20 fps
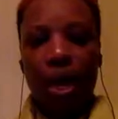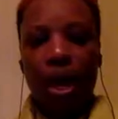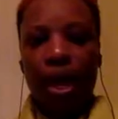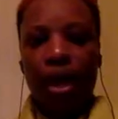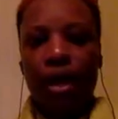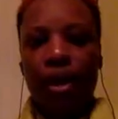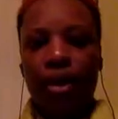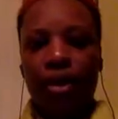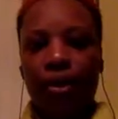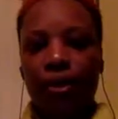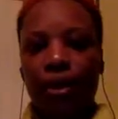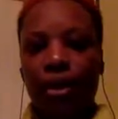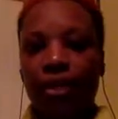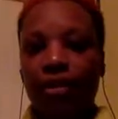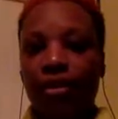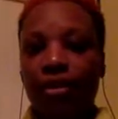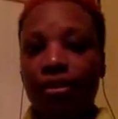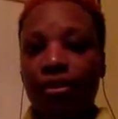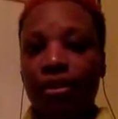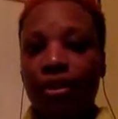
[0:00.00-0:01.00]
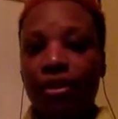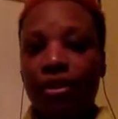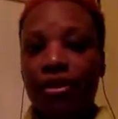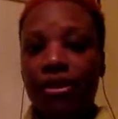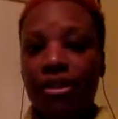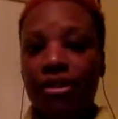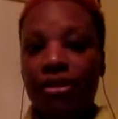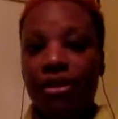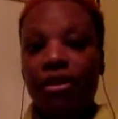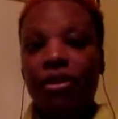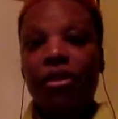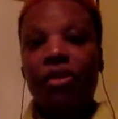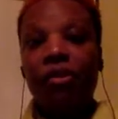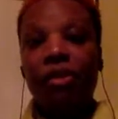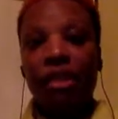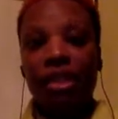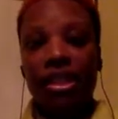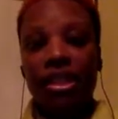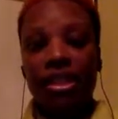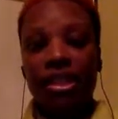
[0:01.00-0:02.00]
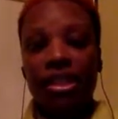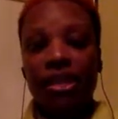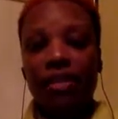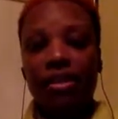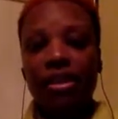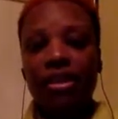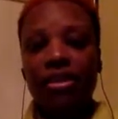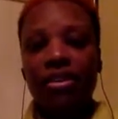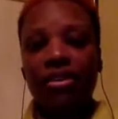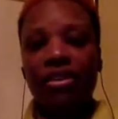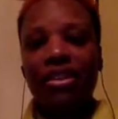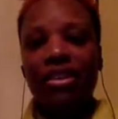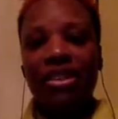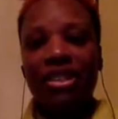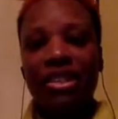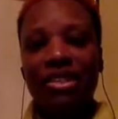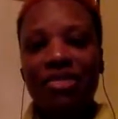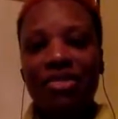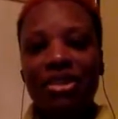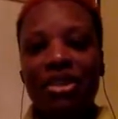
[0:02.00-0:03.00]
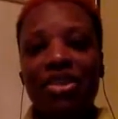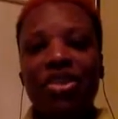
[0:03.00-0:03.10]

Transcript: my grandparents, my grandmother at the time literally said to me,